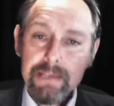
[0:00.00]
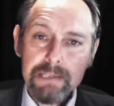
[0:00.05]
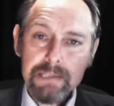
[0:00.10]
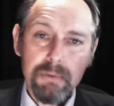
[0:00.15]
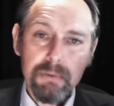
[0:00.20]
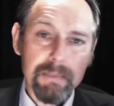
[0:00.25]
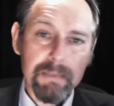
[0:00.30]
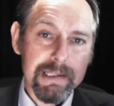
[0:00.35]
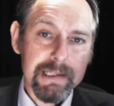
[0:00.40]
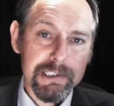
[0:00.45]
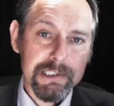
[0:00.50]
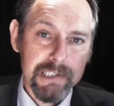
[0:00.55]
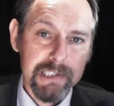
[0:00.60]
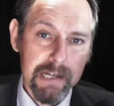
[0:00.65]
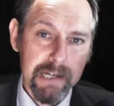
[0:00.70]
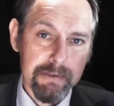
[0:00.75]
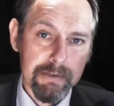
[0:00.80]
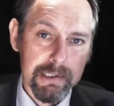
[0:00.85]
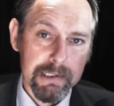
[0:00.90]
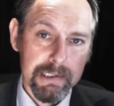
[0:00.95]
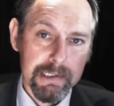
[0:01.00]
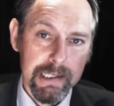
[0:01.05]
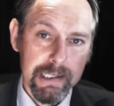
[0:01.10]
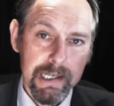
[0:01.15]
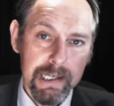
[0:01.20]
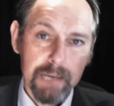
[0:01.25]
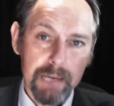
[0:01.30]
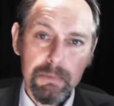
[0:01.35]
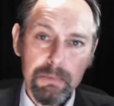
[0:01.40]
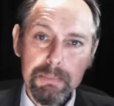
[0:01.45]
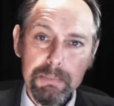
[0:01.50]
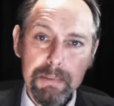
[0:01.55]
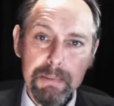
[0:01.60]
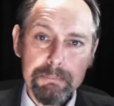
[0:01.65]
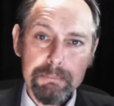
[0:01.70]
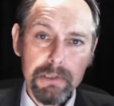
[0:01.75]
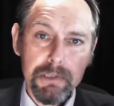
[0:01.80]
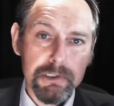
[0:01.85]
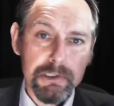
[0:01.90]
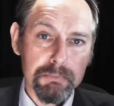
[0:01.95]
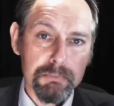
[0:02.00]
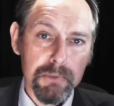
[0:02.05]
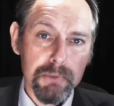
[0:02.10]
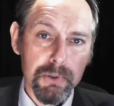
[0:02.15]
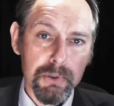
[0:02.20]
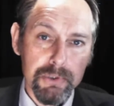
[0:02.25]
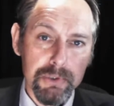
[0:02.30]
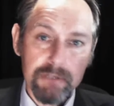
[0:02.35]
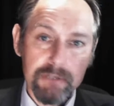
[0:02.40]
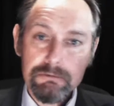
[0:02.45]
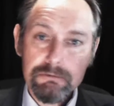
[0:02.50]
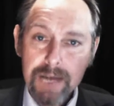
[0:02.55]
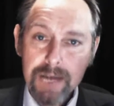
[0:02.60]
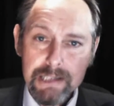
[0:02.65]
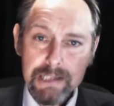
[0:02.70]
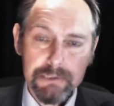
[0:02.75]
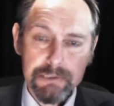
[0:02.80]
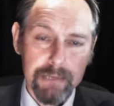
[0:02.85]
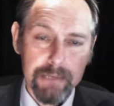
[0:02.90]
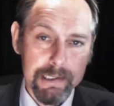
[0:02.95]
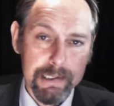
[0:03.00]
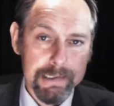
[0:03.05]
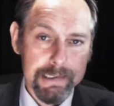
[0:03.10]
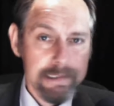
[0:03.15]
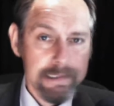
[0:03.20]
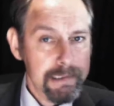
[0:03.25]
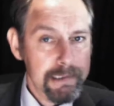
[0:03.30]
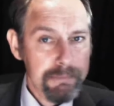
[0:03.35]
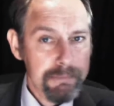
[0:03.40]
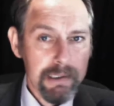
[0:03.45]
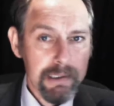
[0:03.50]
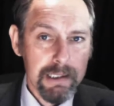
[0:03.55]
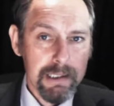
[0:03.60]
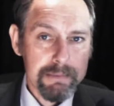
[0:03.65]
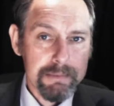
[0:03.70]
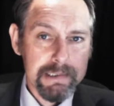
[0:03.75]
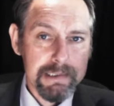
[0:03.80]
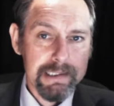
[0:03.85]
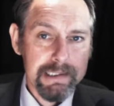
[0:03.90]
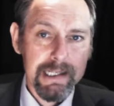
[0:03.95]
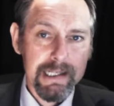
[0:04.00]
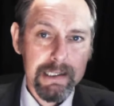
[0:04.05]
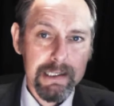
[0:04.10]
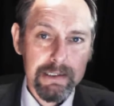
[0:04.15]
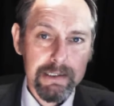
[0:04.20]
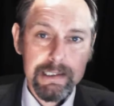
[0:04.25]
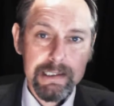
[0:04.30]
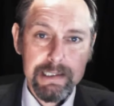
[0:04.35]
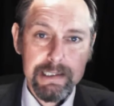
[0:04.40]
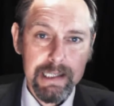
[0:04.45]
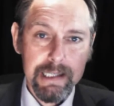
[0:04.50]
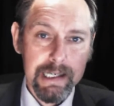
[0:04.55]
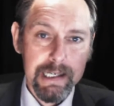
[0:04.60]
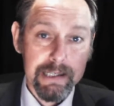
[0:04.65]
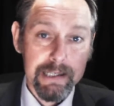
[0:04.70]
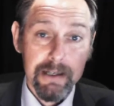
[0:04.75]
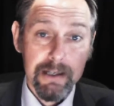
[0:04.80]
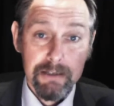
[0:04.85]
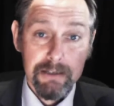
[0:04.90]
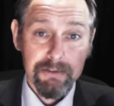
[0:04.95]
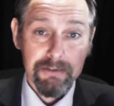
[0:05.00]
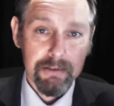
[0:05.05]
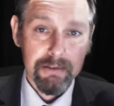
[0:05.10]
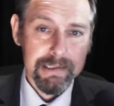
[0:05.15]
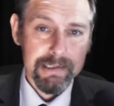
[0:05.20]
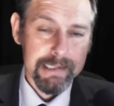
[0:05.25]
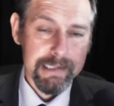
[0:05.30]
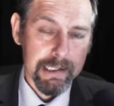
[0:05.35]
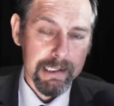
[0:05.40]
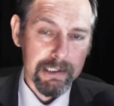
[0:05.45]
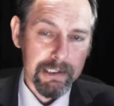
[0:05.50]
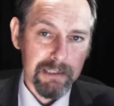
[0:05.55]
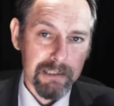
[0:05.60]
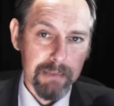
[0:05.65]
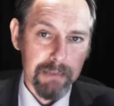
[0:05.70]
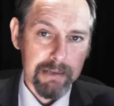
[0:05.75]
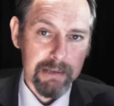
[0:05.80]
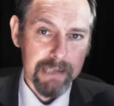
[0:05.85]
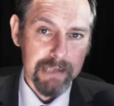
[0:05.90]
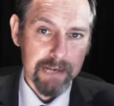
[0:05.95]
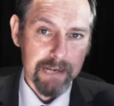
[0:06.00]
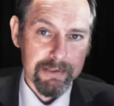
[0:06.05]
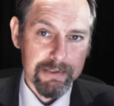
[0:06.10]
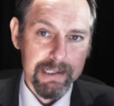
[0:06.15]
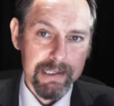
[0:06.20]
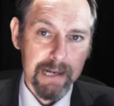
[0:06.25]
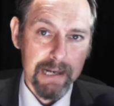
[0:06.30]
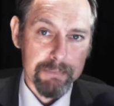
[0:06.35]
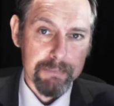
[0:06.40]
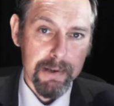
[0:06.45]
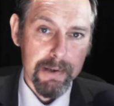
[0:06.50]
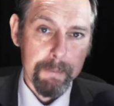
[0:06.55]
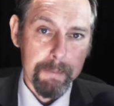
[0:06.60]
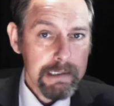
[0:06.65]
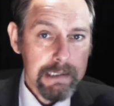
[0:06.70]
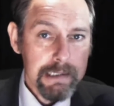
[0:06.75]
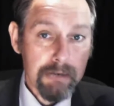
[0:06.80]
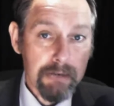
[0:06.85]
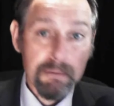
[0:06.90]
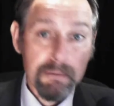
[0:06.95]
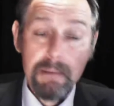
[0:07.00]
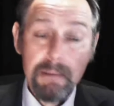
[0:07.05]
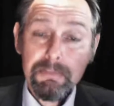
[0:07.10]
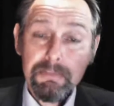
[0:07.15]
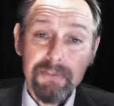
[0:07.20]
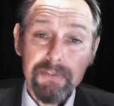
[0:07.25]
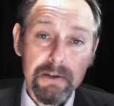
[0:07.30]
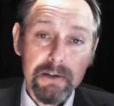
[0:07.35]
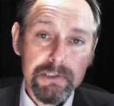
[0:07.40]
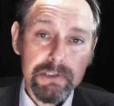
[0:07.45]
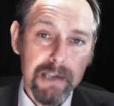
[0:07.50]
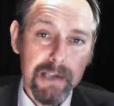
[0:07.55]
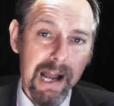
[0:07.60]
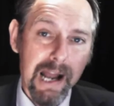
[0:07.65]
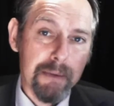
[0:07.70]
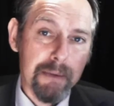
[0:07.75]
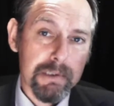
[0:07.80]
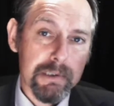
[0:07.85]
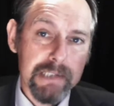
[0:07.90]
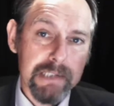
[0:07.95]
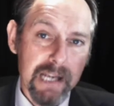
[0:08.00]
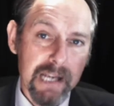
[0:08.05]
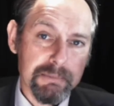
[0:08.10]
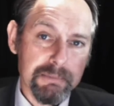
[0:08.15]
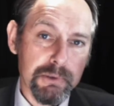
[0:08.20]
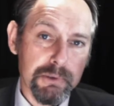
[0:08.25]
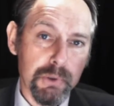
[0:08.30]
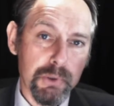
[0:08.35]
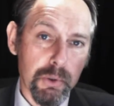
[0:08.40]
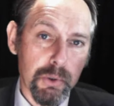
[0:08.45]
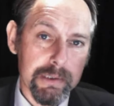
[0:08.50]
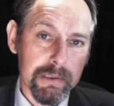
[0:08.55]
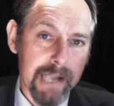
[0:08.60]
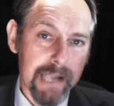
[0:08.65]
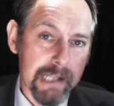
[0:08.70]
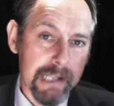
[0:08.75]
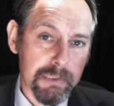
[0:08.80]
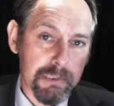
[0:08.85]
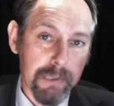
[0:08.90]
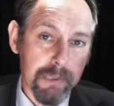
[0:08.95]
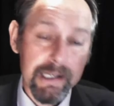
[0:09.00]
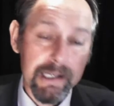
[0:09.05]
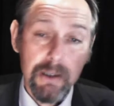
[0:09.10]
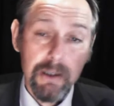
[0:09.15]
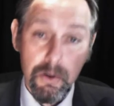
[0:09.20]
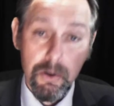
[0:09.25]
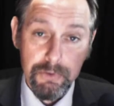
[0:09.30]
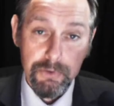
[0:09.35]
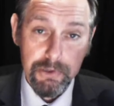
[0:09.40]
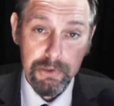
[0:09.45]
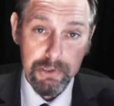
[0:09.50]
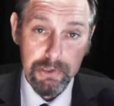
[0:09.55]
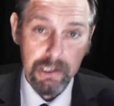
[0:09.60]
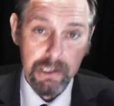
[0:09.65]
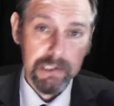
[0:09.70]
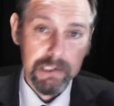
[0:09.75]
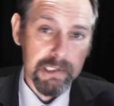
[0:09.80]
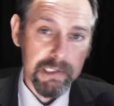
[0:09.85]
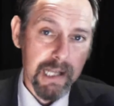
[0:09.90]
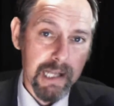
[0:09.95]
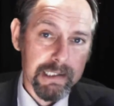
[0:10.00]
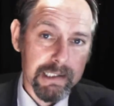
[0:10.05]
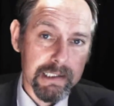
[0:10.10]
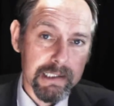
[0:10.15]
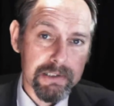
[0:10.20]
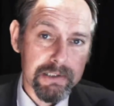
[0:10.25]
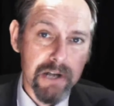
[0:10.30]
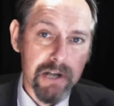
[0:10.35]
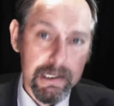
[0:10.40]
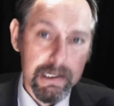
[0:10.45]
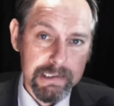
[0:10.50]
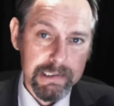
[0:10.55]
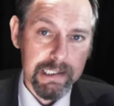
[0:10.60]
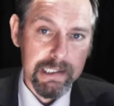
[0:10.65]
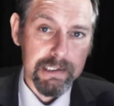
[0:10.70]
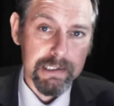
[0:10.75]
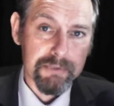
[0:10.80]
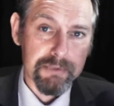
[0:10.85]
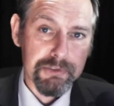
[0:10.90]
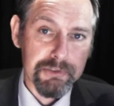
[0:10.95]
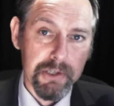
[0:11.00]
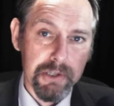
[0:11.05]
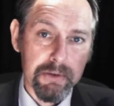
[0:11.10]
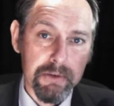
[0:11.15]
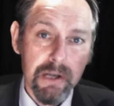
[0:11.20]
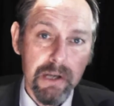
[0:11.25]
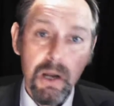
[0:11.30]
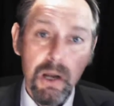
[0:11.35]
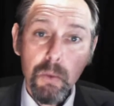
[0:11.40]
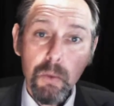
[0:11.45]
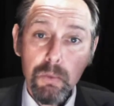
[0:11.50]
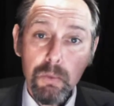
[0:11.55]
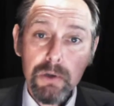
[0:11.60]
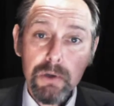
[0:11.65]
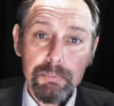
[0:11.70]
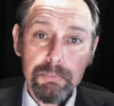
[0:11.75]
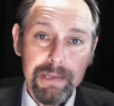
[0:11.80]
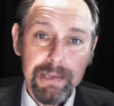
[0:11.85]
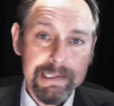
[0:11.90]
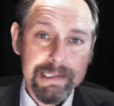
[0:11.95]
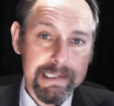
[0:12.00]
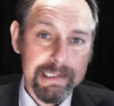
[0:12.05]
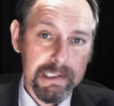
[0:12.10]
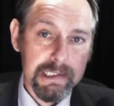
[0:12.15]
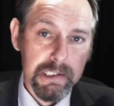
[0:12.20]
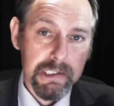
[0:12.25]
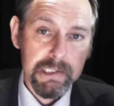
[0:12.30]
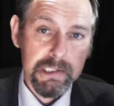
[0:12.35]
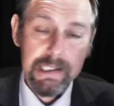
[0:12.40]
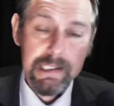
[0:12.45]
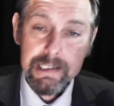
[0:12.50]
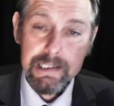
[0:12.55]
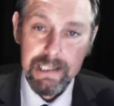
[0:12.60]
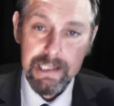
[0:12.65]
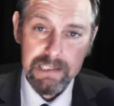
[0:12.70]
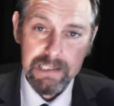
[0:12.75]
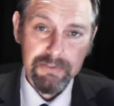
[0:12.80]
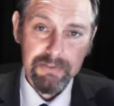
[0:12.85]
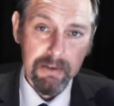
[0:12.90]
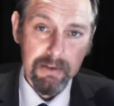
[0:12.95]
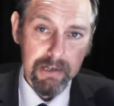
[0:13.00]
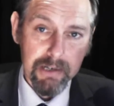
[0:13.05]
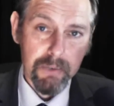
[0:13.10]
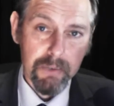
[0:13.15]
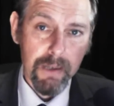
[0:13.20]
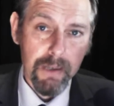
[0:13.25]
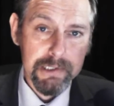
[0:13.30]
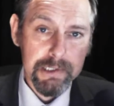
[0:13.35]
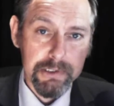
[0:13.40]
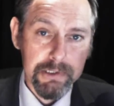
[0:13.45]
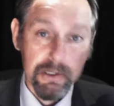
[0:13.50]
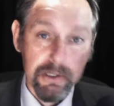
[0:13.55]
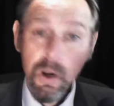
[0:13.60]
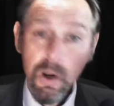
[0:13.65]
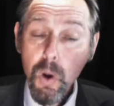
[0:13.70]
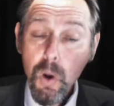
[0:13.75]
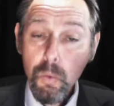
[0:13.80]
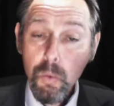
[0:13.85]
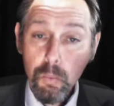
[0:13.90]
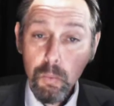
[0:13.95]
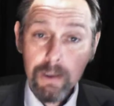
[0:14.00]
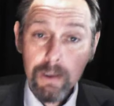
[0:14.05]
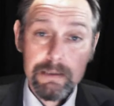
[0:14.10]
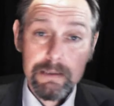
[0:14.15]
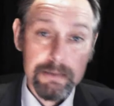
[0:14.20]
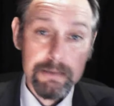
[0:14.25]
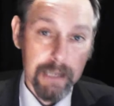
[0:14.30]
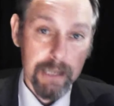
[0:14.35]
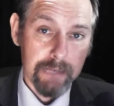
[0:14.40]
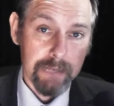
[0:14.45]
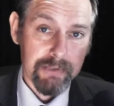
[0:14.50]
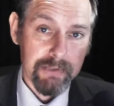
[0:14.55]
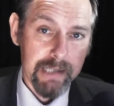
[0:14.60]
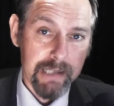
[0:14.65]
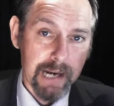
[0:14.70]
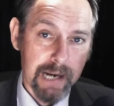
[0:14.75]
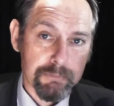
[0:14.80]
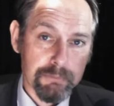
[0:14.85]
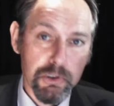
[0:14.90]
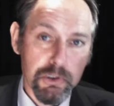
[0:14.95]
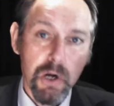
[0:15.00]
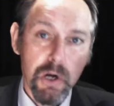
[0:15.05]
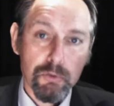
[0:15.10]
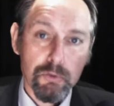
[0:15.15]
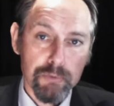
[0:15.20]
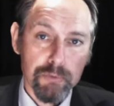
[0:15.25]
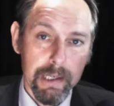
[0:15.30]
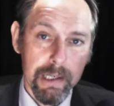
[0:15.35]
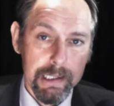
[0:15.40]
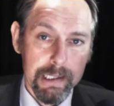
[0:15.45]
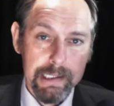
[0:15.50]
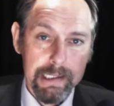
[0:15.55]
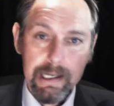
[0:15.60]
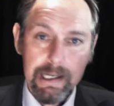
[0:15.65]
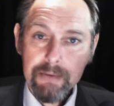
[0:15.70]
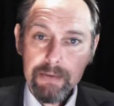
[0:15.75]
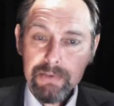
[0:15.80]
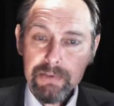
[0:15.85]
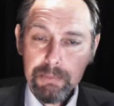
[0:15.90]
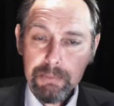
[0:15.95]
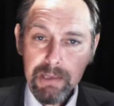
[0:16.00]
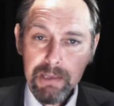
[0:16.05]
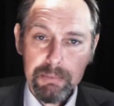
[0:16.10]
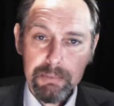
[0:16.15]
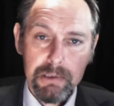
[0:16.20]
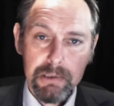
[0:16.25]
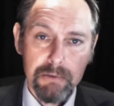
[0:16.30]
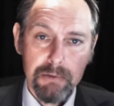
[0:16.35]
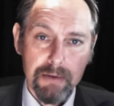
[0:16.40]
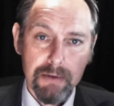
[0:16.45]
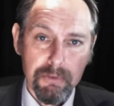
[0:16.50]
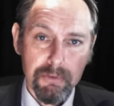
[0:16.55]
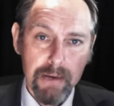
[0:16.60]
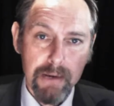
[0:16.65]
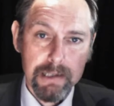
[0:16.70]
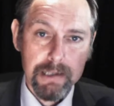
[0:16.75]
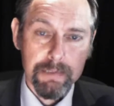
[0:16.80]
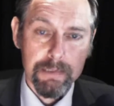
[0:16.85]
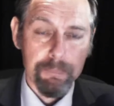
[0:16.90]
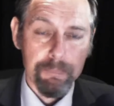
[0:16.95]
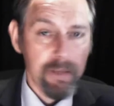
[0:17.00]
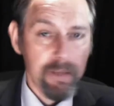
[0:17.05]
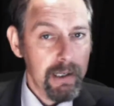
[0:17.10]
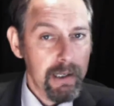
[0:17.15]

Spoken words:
If this meant seriously, it would be much more than rhetoric. But I am cynical indeed. Very cynical about David Cameron. Now remember, folks, our table talk next week on Thursday, the 19th of June, will be discussing this very question. Will David Cameron really give the people a referendum?